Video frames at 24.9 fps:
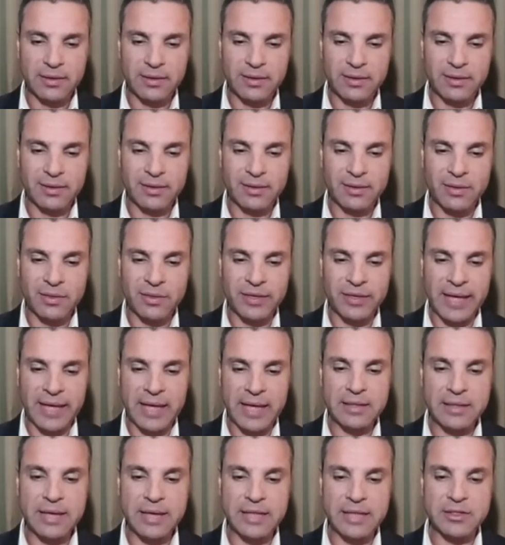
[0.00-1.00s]
the
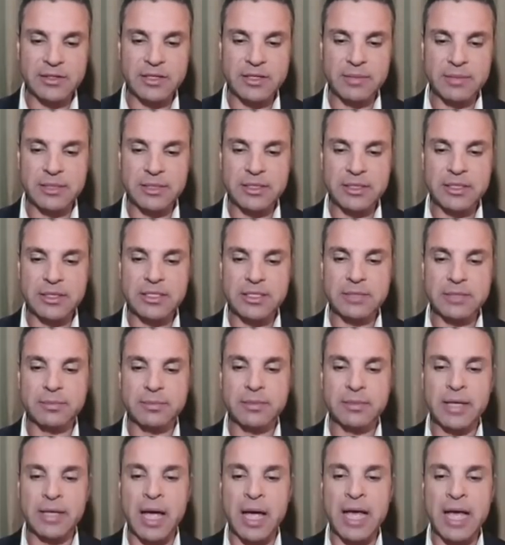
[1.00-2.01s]
anti-Semitism
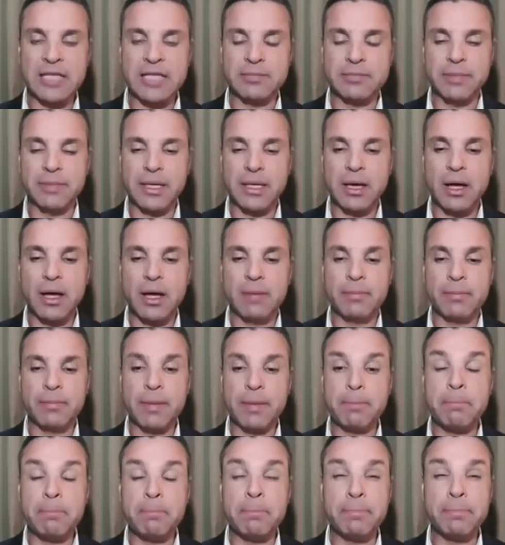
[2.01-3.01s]
has become
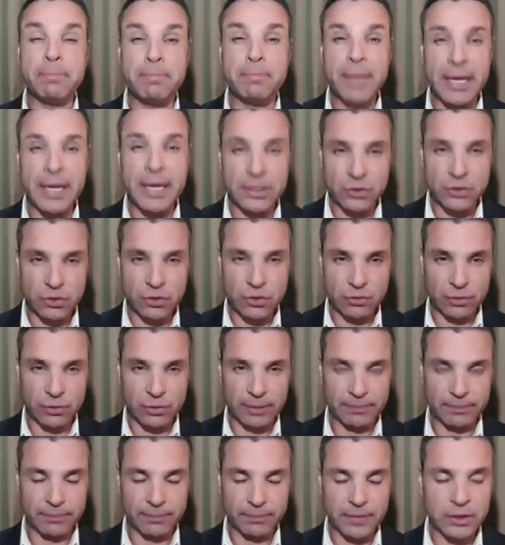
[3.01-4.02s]

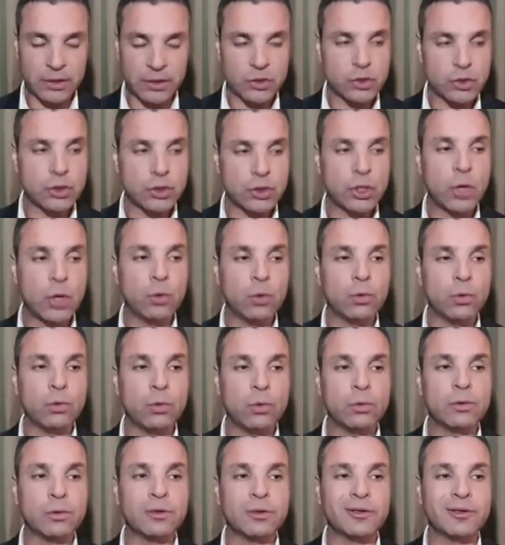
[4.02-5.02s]
mainstream. It's no
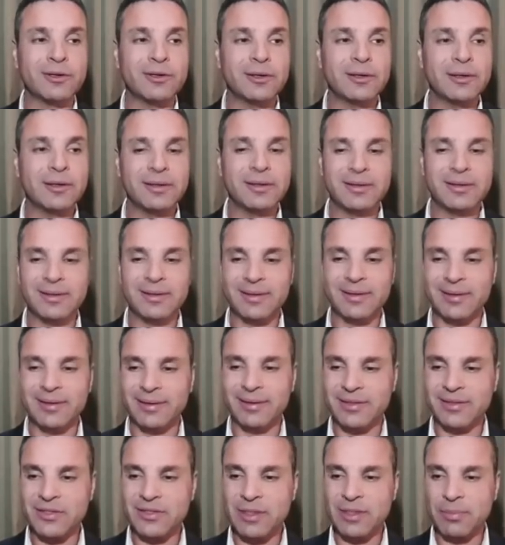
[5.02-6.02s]
longer
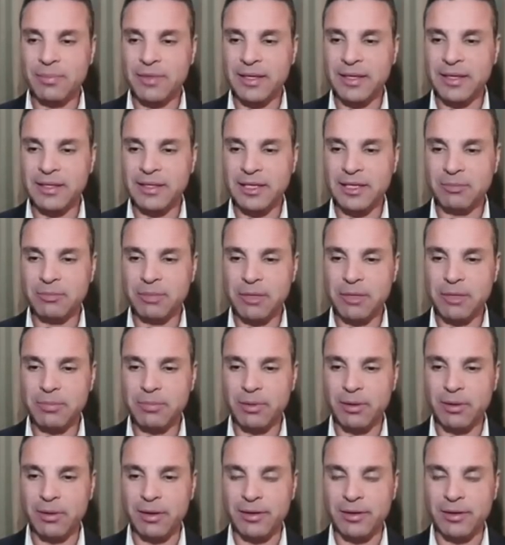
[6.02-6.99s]
something that people